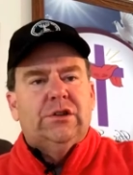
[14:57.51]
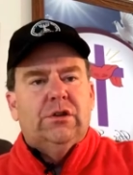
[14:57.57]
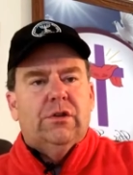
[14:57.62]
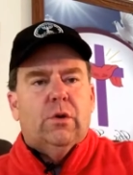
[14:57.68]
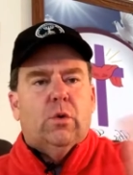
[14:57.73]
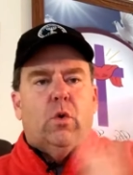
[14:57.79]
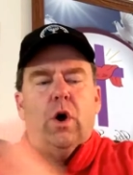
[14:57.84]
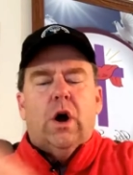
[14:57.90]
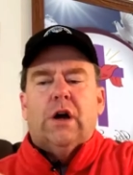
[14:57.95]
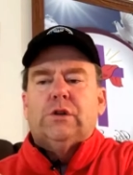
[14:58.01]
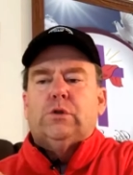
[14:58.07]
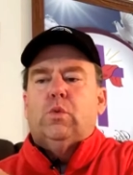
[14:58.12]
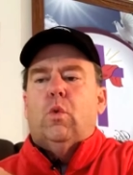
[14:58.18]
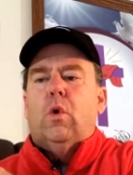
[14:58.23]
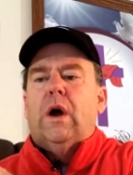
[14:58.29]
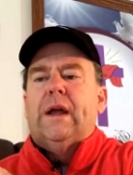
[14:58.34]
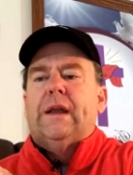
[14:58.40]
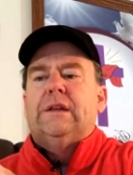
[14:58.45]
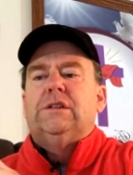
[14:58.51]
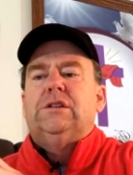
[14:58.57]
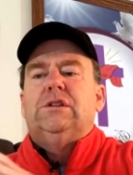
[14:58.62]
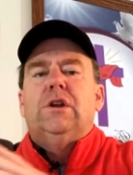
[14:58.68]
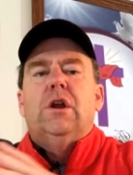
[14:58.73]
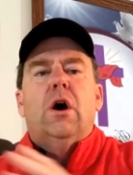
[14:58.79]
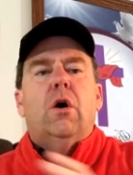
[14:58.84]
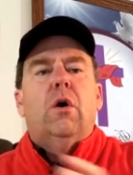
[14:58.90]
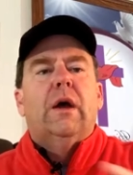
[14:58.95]
so they're washed white as
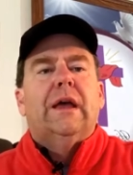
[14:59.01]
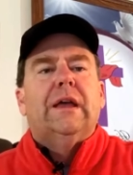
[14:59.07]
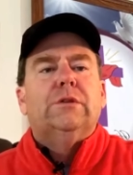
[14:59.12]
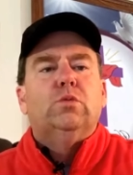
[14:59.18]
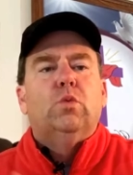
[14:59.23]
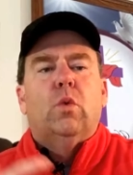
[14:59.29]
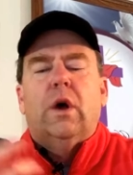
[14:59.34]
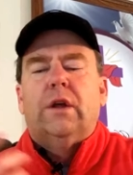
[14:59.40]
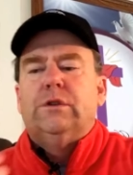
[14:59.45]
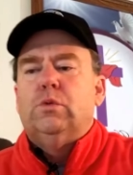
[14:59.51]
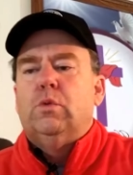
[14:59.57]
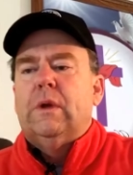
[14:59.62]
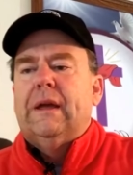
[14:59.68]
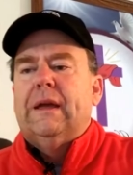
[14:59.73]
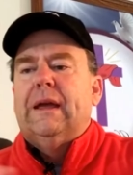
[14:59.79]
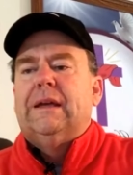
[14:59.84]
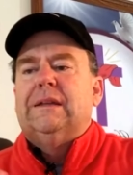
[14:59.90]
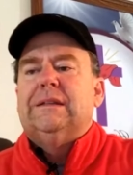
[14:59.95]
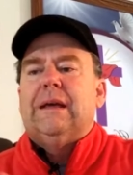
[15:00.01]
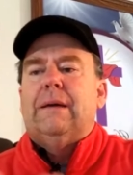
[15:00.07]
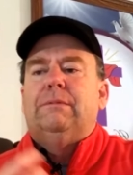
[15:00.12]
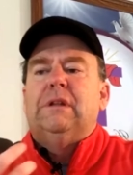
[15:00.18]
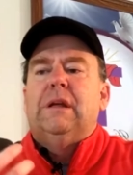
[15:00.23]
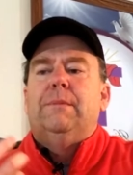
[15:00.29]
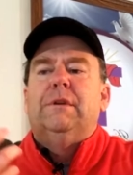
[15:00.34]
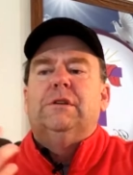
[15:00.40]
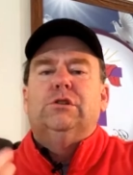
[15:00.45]
snow as once we
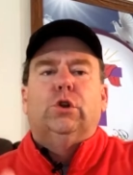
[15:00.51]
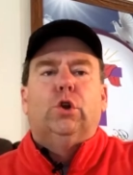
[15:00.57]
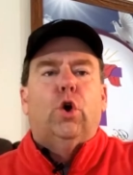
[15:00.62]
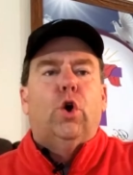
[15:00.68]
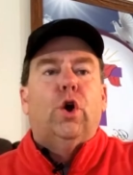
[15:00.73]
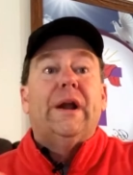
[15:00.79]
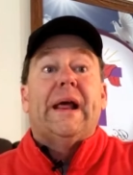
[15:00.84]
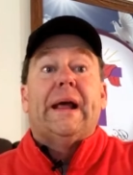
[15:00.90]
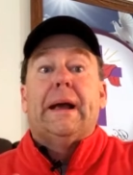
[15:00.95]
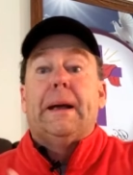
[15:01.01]
accept Him as Lord and